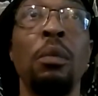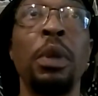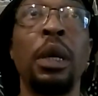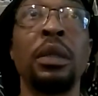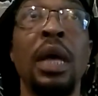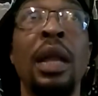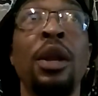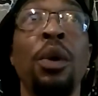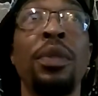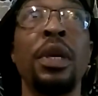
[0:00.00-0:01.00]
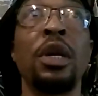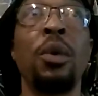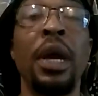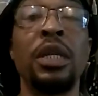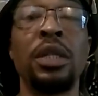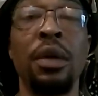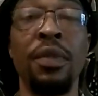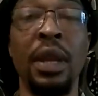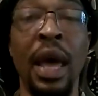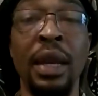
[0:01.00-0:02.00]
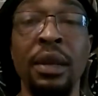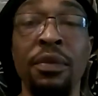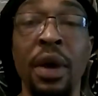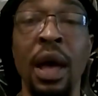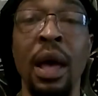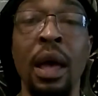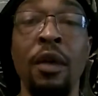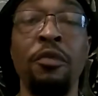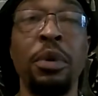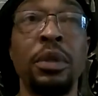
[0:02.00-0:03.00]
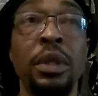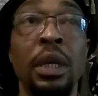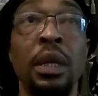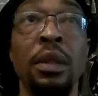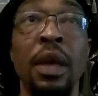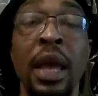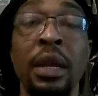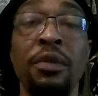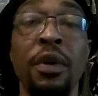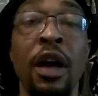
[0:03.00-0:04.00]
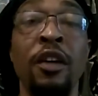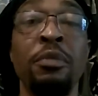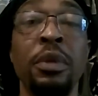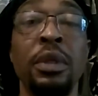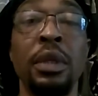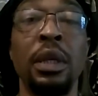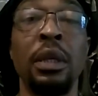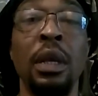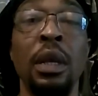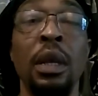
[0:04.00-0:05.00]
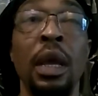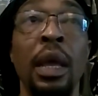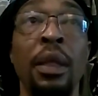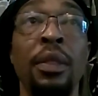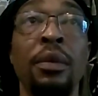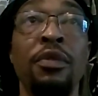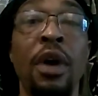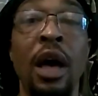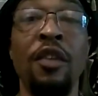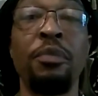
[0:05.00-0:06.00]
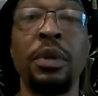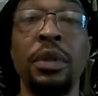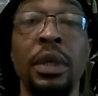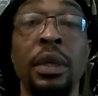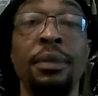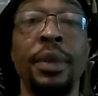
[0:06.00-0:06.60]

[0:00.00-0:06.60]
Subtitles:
because I know the equation of the 95% and the 85% and the 5%,